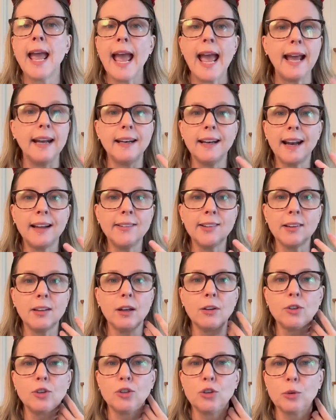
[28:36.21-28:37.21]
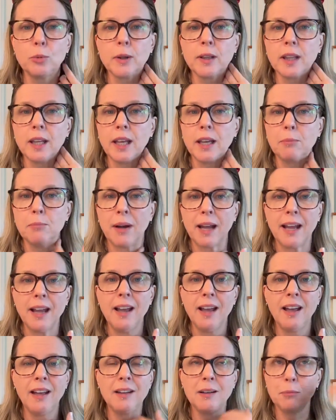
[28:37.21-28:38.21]
and it has a lot to do with like my
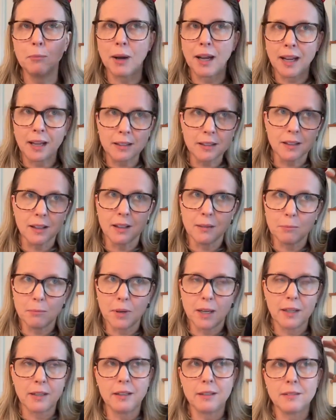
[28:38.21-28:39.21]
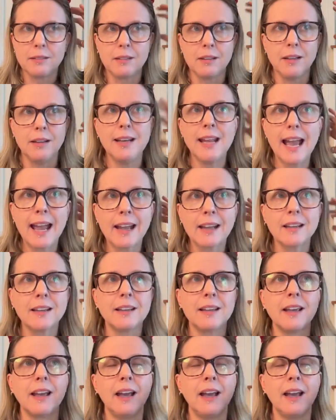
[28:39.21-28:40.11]
head, the neck,